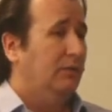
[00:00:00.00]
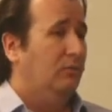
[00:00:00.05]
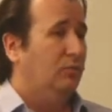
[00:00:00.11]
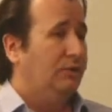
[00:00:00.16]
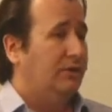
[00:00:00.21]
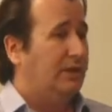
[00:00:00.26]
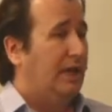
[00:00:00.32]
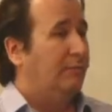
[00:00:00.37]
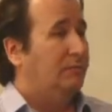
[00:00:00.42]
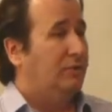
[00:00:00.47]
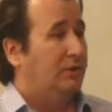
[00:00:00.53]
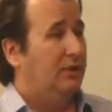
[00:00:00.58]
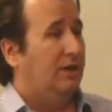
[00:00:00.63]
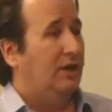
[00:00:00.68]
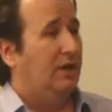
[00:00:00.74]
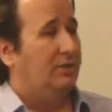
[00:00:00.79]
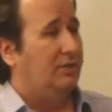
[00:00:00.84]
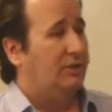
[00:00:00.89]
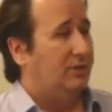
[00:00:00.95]
was captured in the
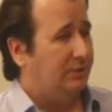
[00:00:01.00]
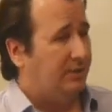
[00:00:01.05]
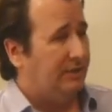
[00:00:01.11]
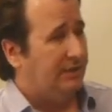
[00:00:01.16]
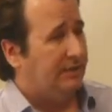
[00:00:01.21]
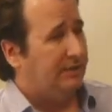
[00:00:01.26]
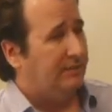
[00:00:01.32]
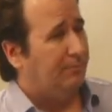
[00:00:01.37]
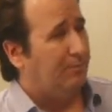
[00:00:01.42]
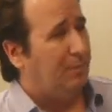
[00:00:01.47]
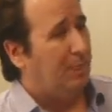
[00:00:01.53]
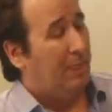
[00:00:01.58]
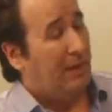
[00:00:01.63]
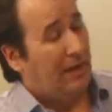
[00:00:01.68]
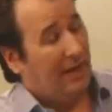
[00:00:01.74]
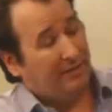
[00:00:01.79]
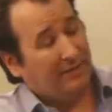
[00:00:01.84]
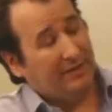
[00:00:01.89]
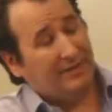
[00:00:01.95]
last 2 years.
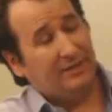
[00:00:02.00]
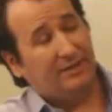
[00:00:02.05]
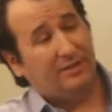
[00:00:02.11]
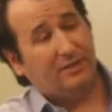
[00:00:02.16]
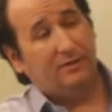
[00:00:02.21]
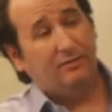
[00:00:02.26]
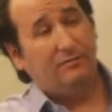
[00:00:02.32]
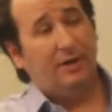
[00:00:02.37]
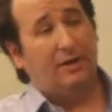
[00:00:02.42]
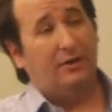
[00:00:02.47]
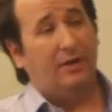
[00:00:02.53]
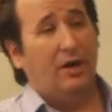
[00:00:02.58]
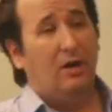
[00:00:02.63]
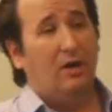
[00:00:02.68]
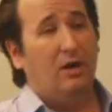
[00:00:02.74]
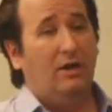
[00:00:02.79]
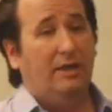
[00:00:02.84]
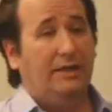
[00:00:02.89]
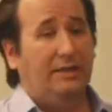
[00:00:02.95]
And this is still very
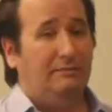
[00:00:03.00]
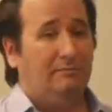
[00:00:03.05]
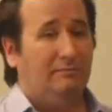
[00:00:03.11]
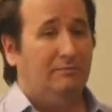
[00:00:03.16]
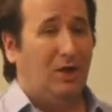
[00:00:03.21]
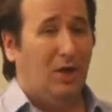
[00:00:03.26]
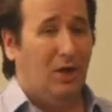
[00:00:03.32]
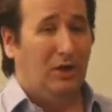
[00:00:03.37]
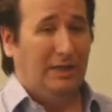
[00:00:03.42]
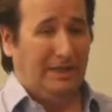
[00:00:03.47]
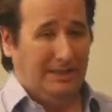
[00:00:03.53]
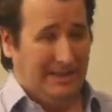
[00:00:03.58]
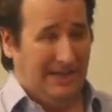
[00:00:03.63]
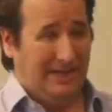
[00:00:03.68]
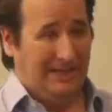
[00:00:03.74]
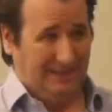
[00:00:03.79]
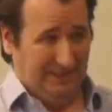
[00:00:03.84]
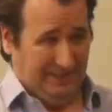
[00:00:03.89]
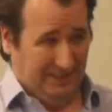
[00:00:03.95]
early
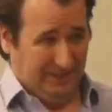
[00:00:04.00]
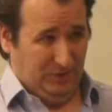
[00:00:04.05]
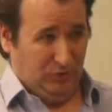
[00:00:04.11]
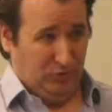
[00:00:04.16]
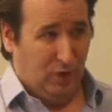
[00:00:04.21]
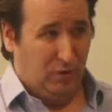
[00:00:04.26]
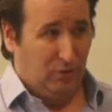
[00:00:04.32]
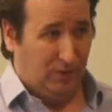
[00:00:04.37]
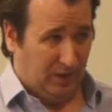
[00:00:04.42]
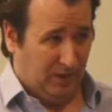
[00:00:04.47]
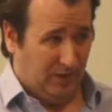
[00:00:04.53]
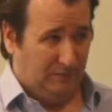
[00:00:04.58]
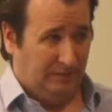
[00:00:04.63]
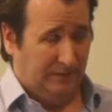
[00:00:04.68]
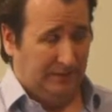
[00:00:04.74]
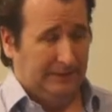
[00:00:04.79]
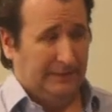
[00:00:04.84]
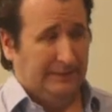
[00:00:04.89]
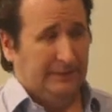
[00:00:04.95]
days in this growth curve.
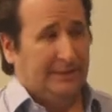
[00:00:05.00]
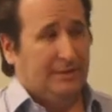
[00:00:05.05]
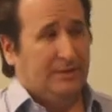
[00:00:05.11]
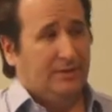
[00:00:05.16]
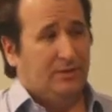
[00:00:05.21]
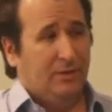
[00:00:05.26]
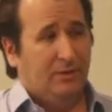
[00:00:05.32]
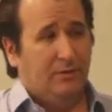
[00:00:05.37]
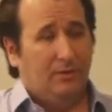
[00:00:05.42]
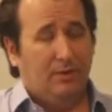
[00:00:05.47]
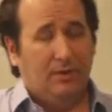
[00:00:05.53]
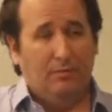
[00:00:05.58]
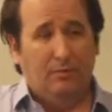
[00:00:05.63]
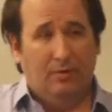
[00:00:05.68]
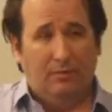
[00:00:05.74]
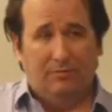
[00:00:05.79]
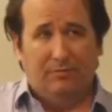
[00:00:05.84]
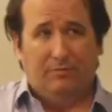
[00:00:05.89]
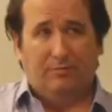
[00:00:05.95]
So
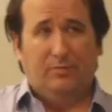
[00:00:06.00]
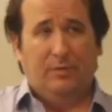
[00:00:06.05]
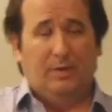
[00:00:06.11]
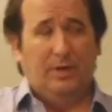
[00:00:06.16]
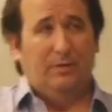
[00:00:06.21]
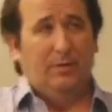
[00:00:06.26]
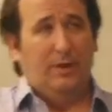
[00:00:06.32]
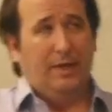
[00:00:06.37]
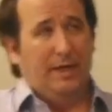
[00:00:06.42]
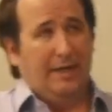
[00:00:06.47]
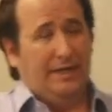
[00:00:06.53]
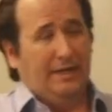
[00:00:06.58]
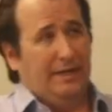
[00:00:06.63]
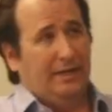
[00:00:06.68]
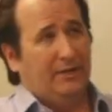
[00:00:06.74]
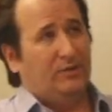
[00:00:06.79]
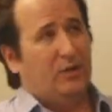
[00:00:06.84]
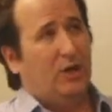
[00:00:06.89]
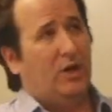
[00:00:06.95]

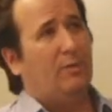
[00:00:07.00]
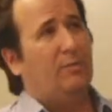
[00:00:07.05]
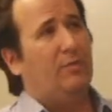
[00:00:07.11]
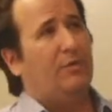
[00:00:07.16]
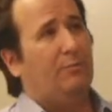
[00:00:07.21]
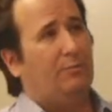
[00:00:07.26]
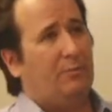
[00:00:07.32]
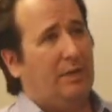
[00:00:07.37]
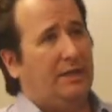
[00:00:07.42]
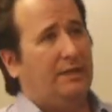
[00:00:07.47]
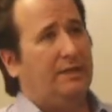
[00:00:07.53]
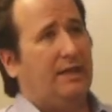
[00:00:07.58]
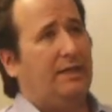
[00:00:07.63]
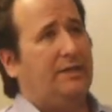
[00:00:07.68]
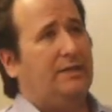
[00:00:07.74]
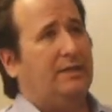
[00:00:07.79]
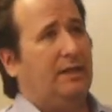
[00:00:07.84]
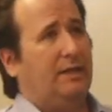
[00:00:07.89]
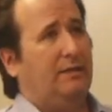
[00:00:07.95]
in terms of big
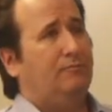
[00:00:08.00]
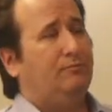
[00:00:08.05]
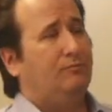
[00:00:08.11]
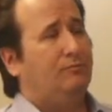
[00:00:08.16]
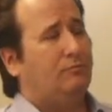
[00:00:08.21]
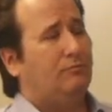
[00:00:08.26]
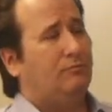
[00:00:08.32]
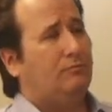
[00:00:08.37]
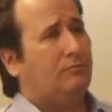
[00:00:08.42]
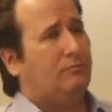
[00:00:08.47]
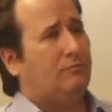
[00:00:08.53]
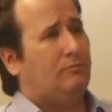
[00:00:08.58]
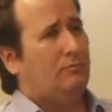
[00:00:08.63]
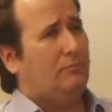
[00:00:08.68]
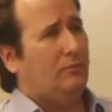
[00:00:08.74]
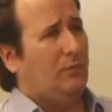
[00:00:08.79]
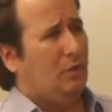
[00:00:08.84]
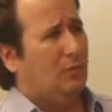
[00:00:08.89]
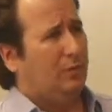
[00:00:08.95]
data,
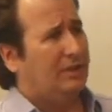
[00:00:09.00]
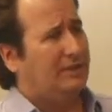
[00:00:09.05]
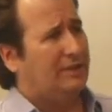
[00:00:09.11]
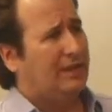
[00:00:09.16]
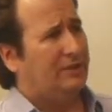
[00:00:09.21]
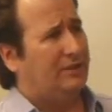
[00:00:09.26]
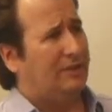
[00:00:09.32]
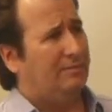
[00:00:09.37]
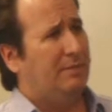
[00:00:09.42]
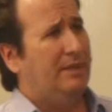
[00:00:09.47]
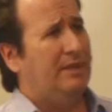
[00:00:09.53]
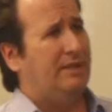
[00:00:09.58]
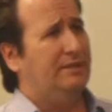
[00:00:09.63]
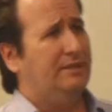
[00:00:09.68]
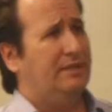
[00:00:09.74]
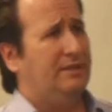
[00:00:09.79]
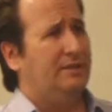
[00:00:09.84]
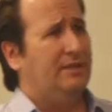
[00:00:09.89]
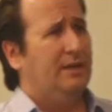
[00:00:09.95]
what this actually
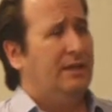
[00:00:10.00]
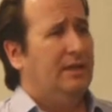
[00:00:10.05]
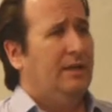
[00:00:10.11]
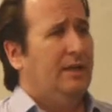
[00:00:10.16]
means is